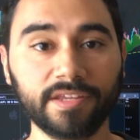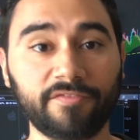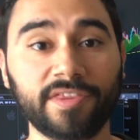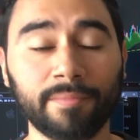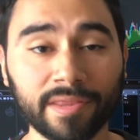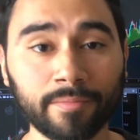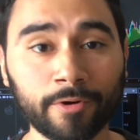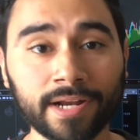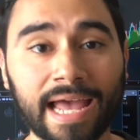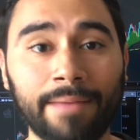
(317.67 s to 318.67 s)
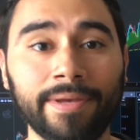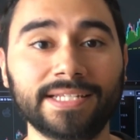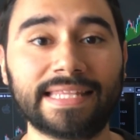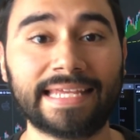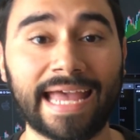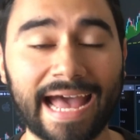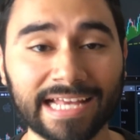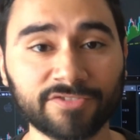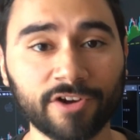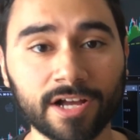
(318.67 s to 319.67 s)
For the motherboard, I picked the
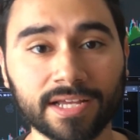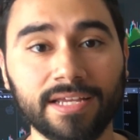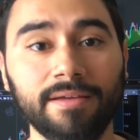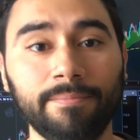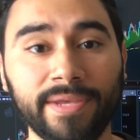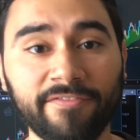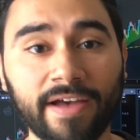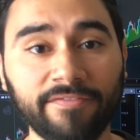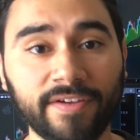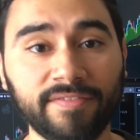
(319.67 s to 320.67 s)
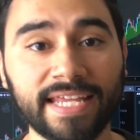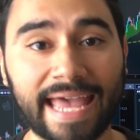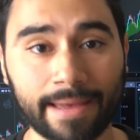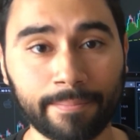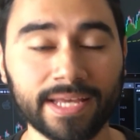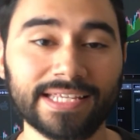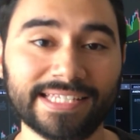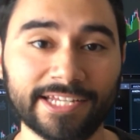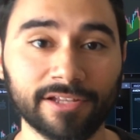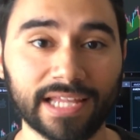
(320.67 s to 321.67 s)
ASRock B five fifty M
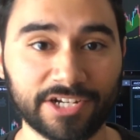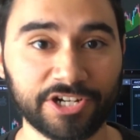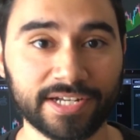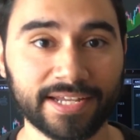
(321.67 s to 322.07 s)
Steel Legend.